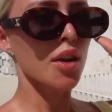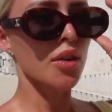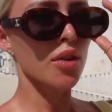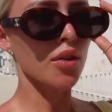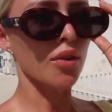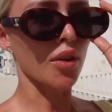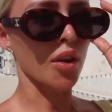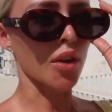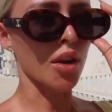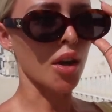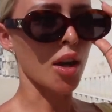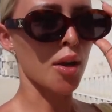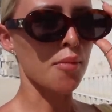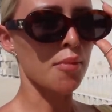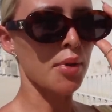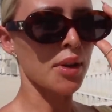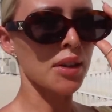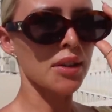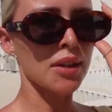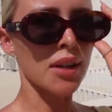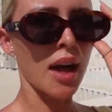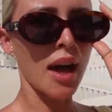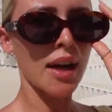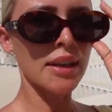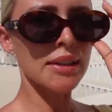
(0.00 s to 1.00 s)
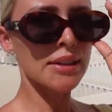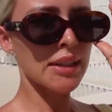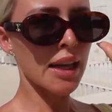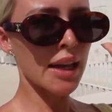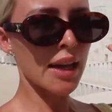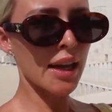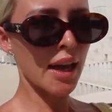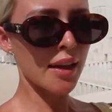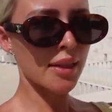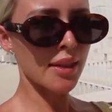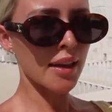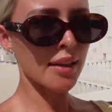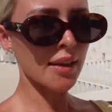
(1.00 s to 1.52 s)
Grotta
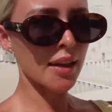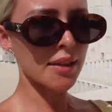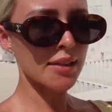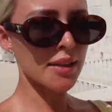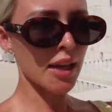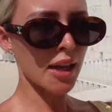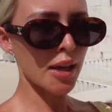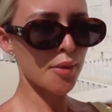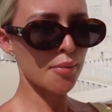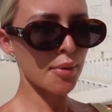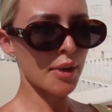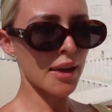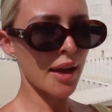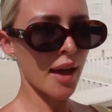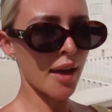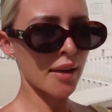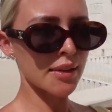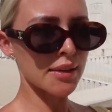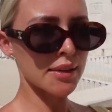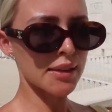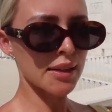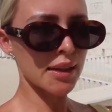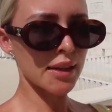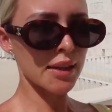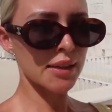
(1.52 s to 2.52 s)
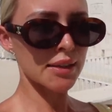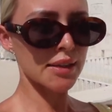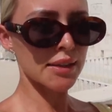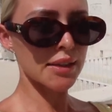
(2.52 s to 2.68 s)
Palazzese, I think that's how you pronounce it.